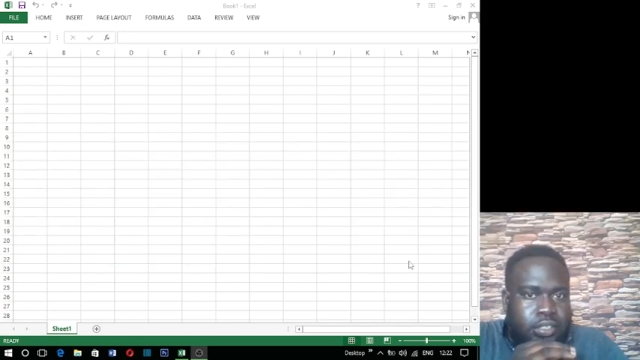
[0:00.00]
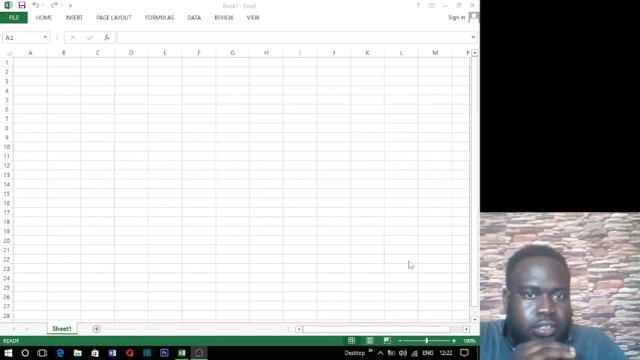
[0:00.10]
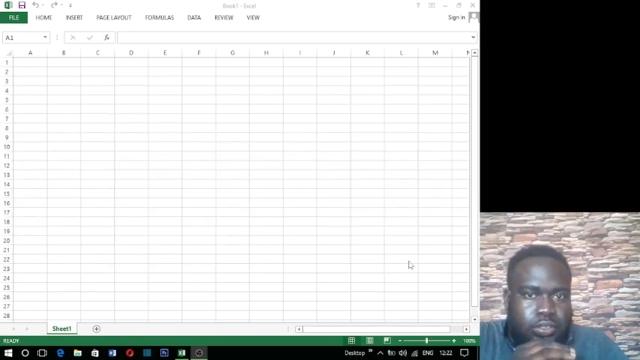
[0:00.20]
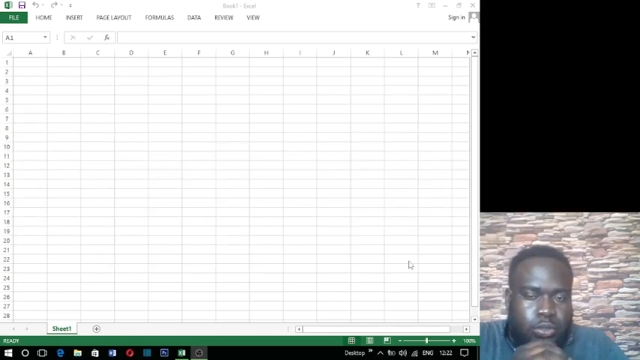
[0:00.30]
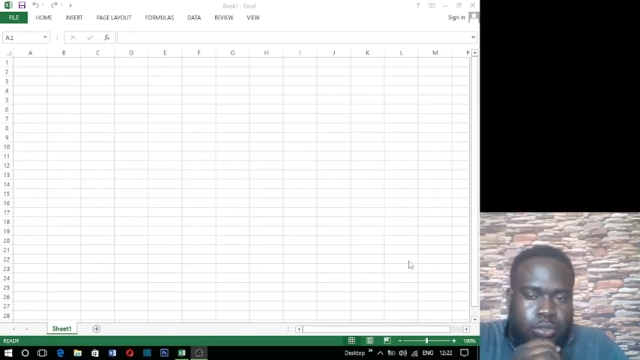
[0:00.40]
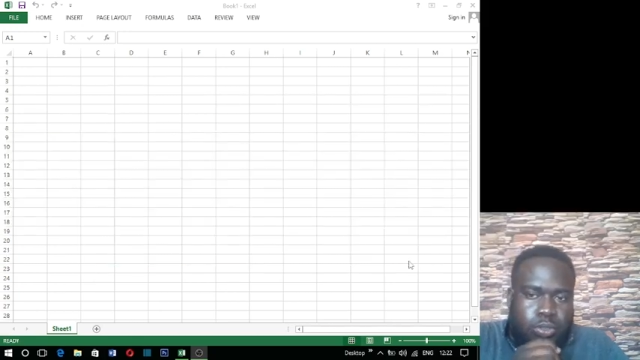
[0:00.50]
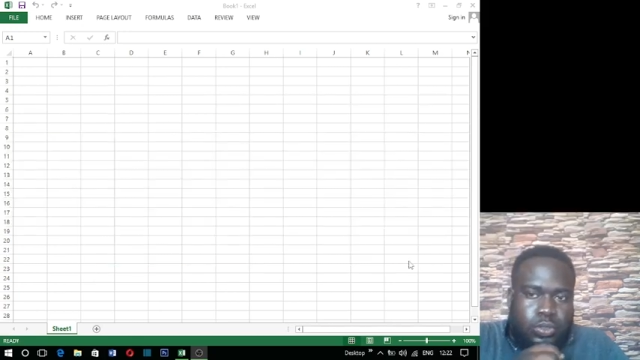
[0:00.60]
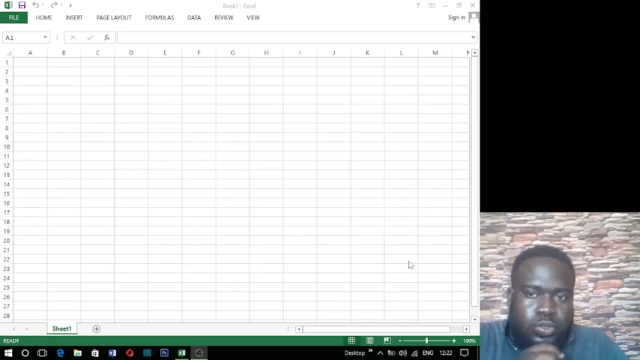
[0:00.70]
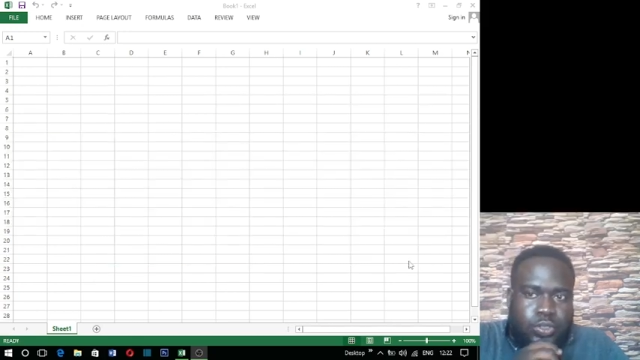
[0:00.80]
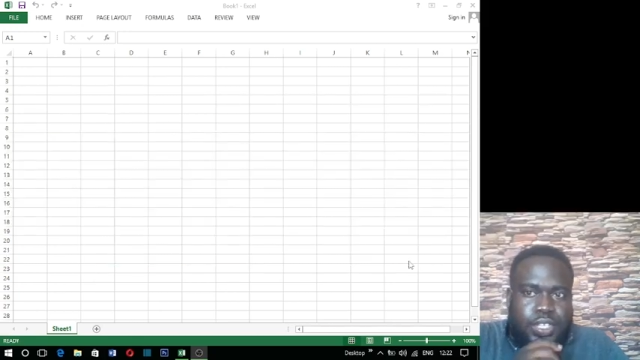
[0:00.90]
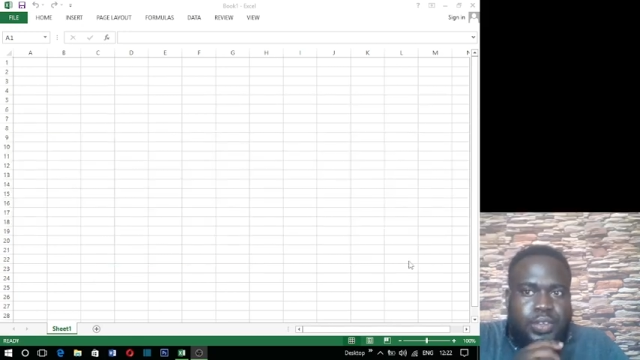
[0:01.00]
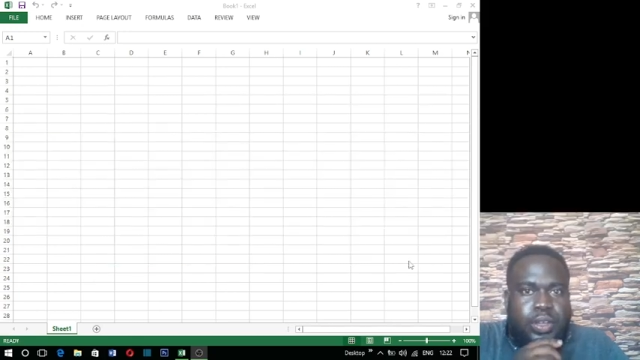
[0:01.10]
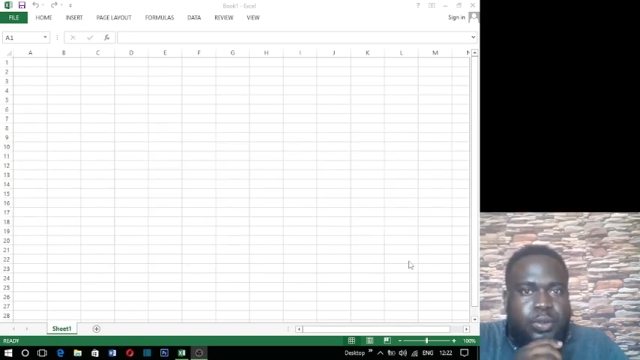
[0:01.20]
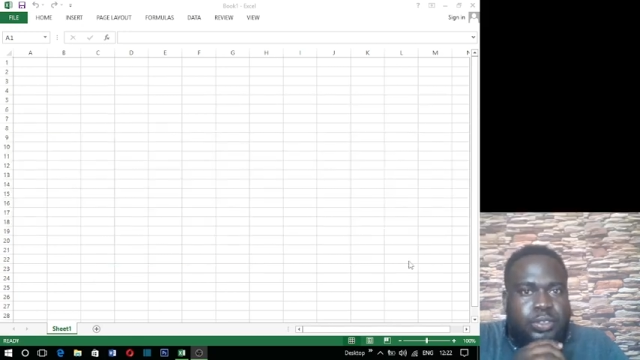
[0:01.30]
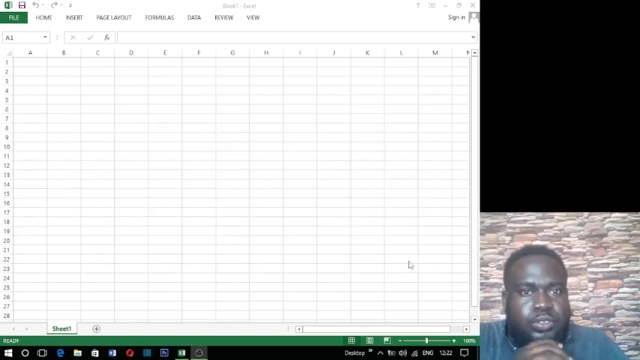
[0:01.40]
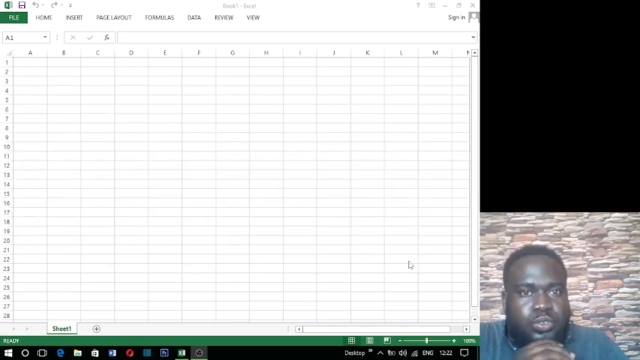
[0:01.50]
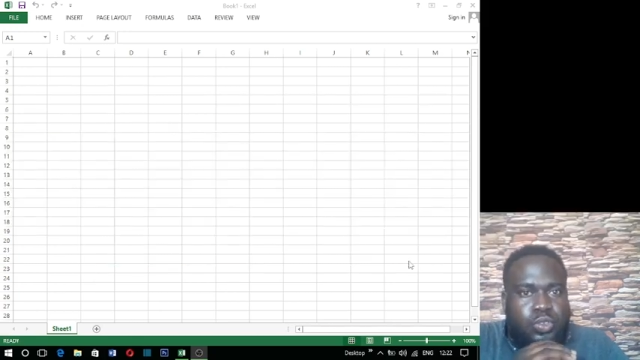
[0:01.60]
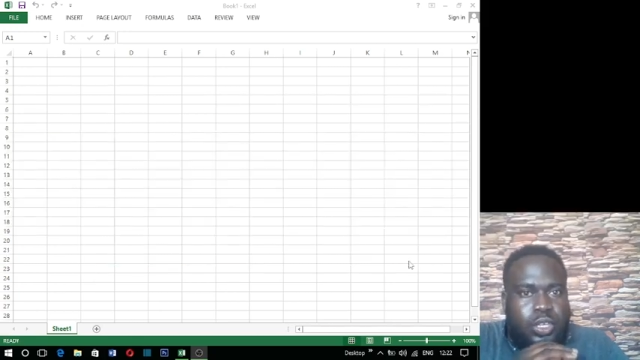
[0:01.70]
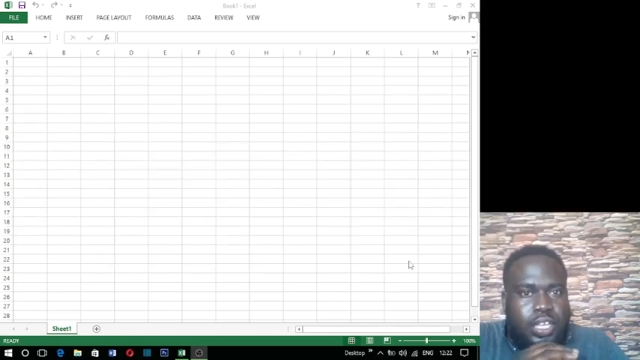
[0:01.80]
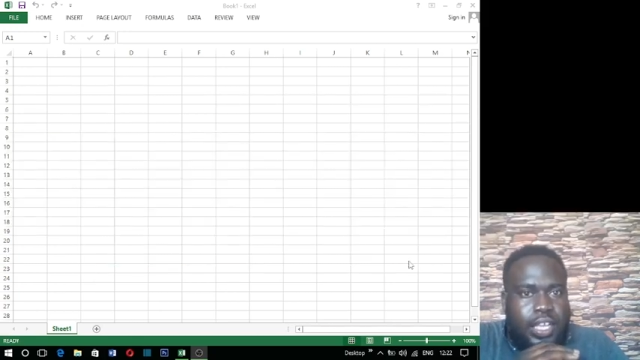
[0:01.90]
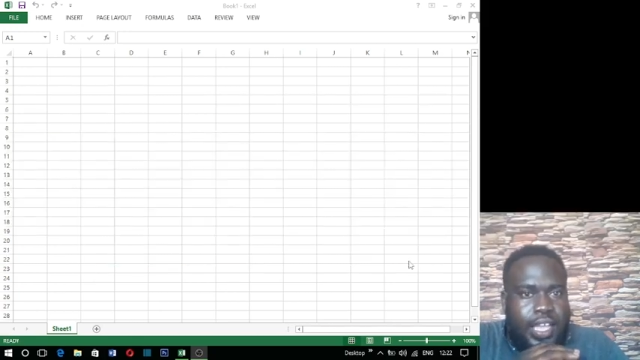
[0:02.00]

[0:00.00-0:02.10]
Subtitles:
So today we are going to talk